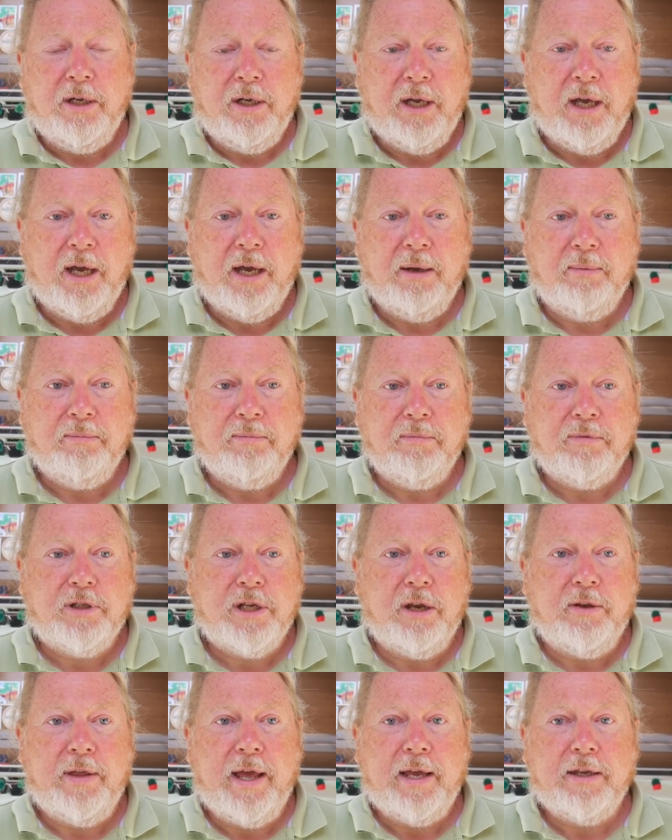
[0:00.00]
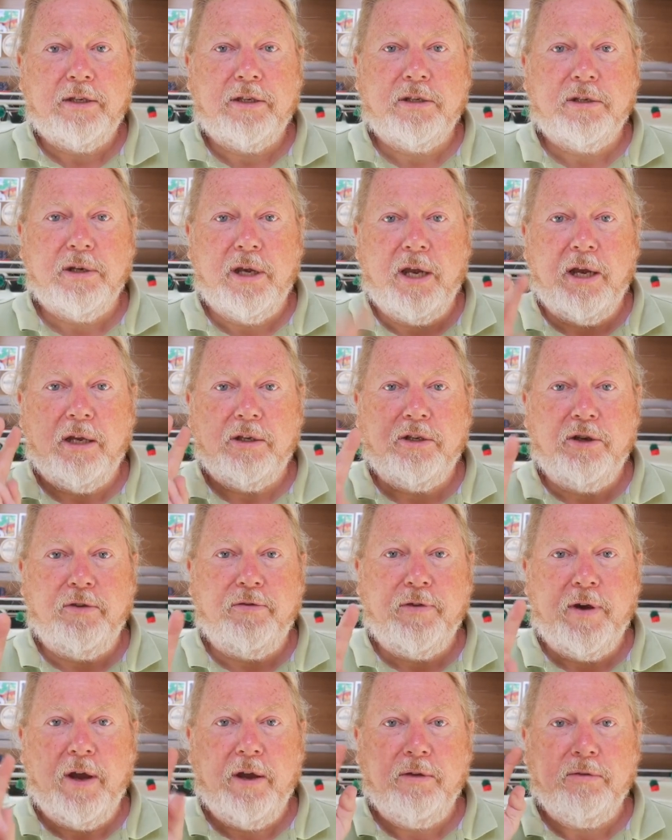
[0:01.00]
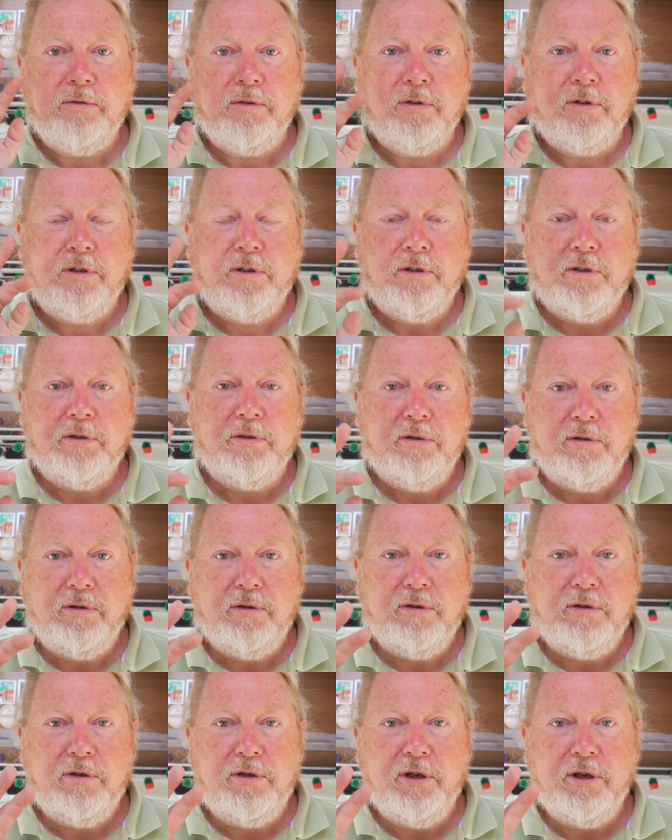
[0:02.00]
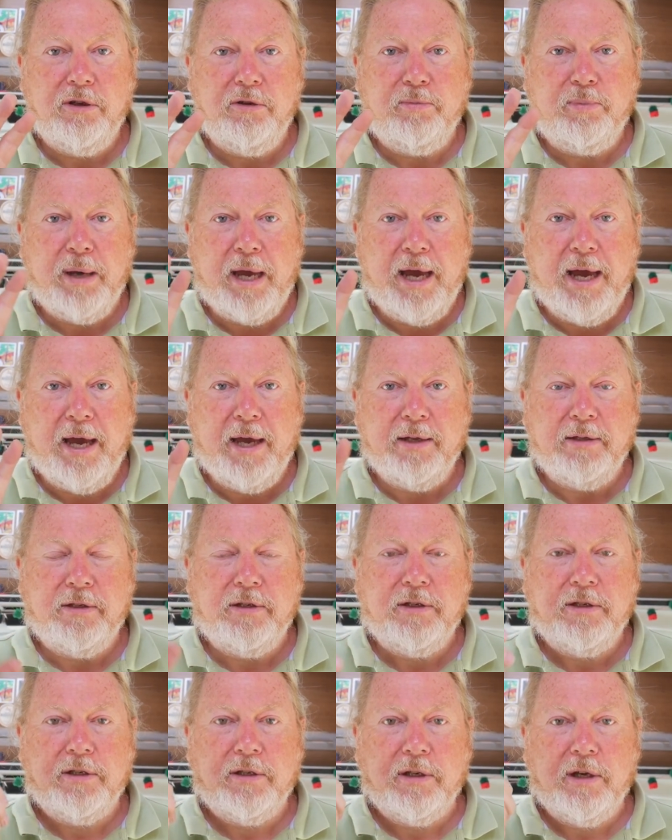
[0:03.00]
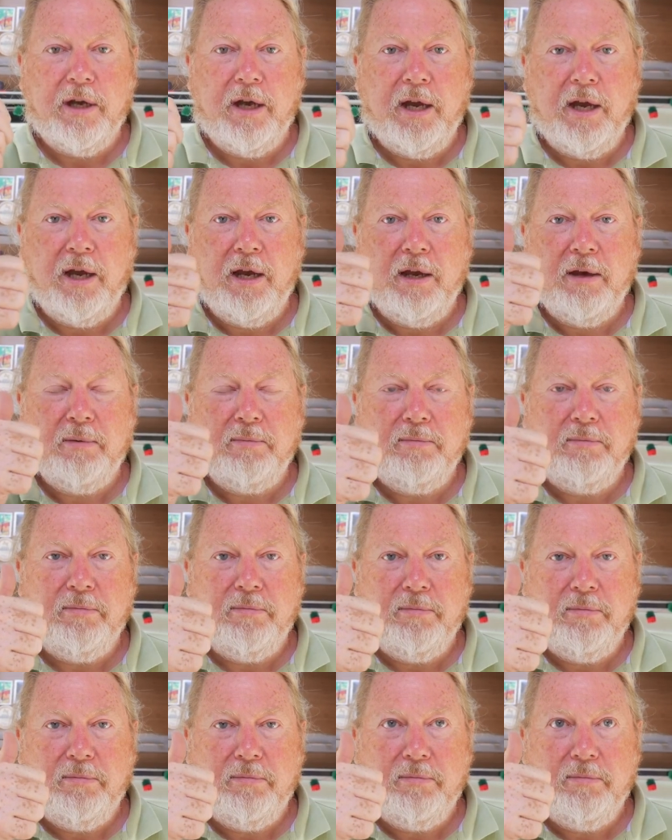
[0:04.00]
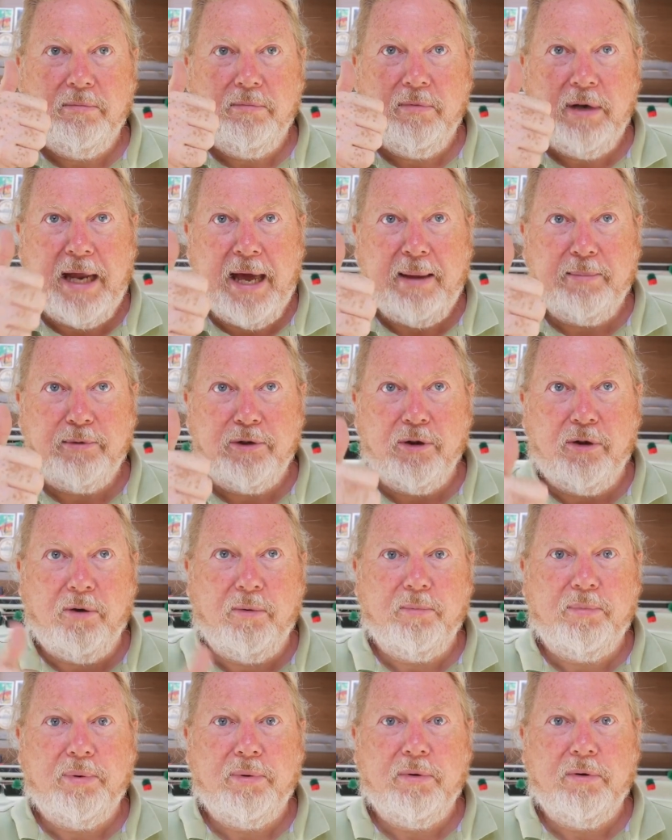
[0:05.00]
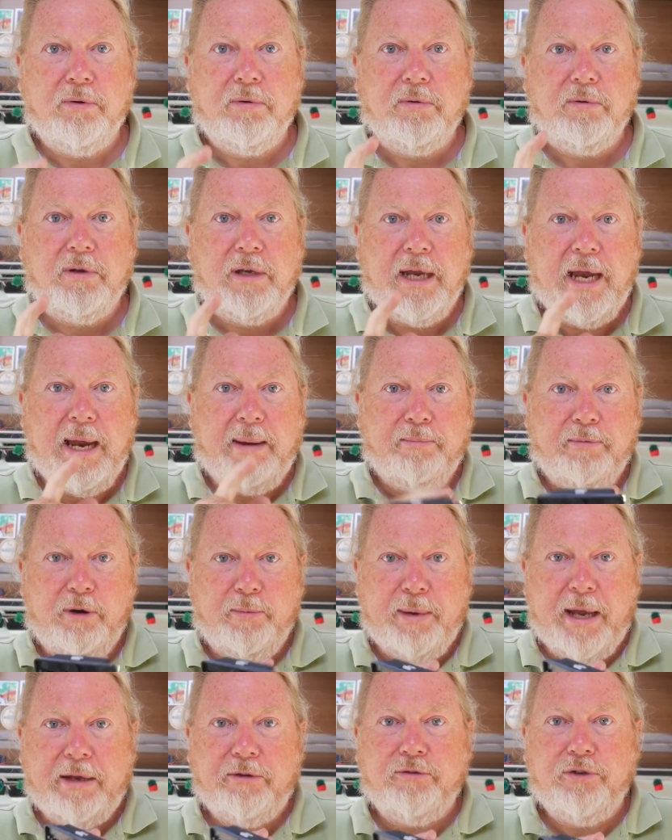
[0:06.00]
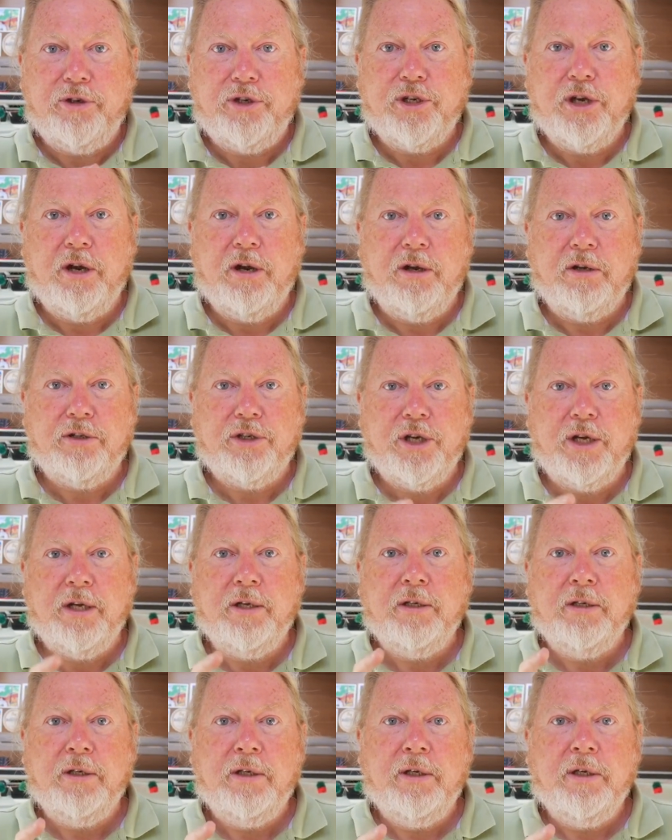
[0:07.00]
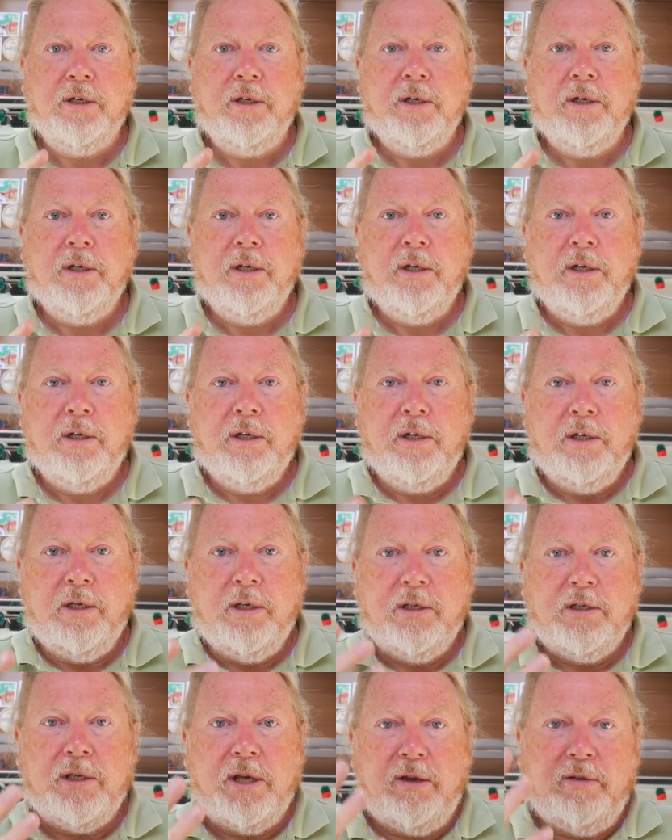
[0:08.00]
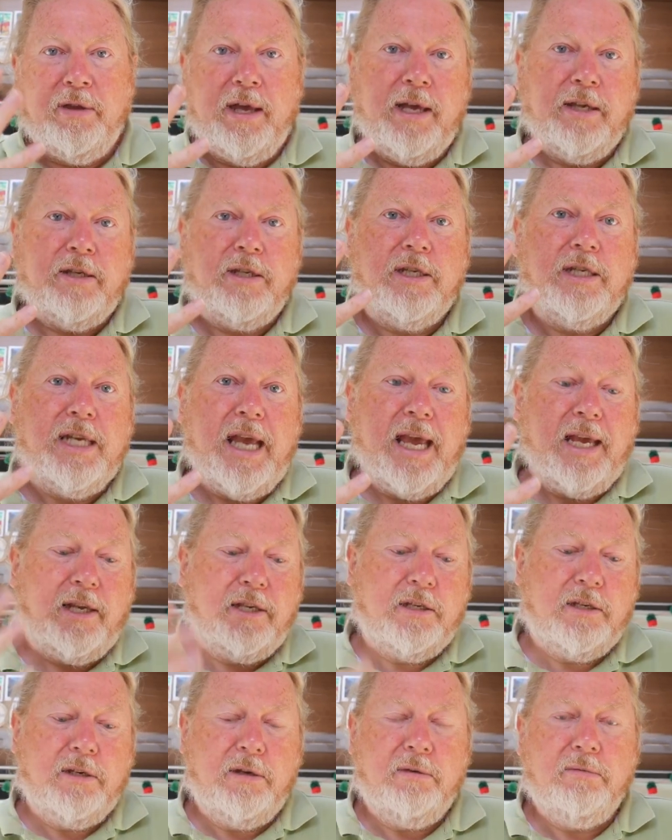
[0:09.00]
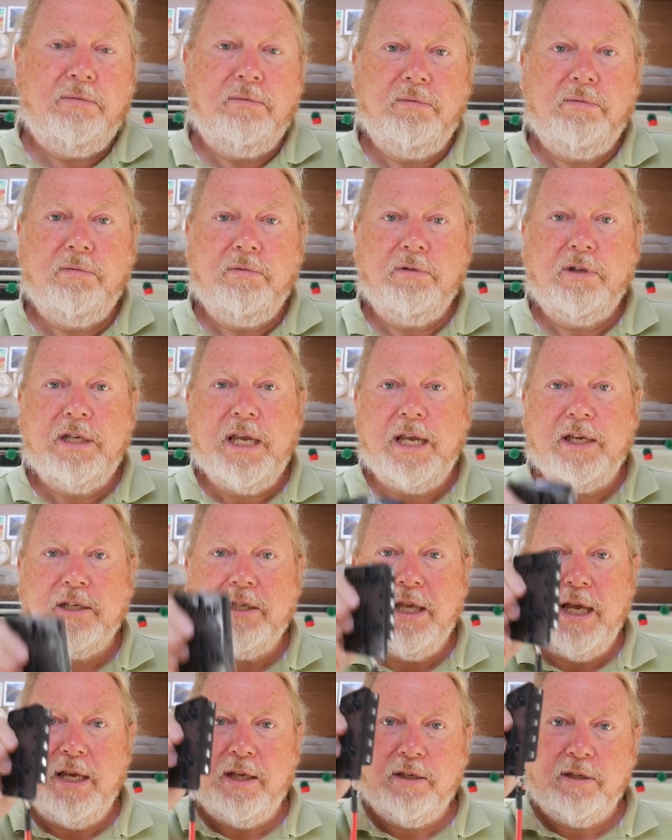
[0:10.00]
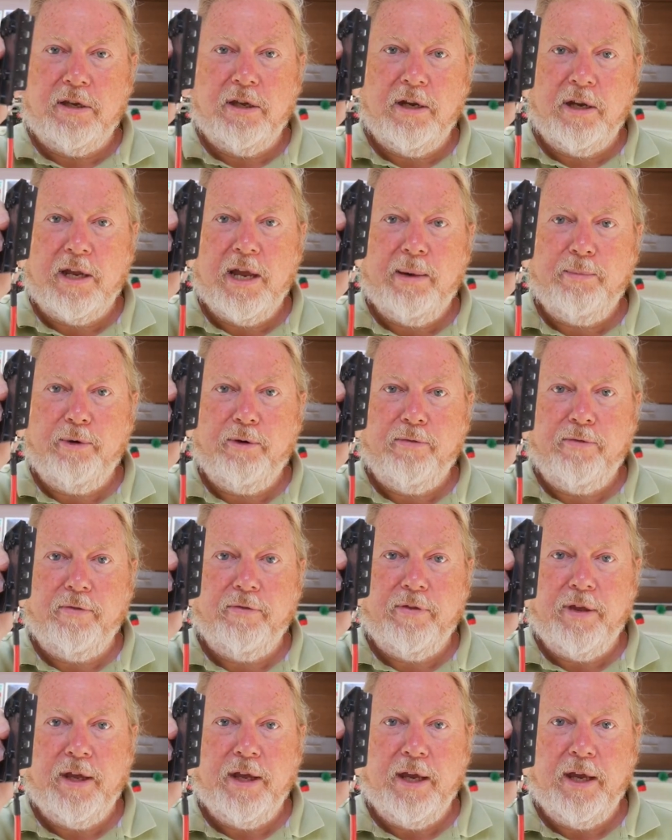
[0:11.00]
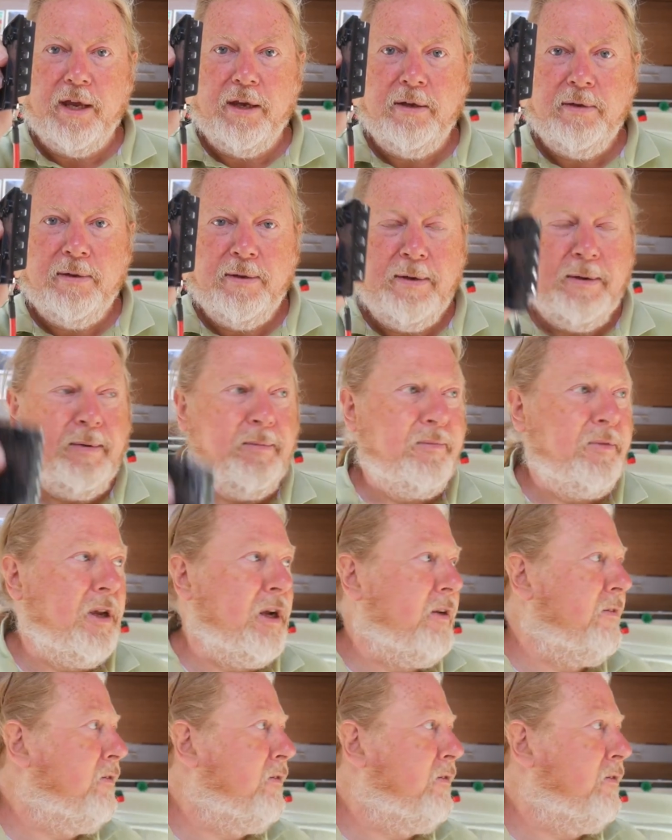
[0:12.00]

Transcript: So that's two phones, two pads, laptop, camera battery charger. So there's six things going to come off of here. And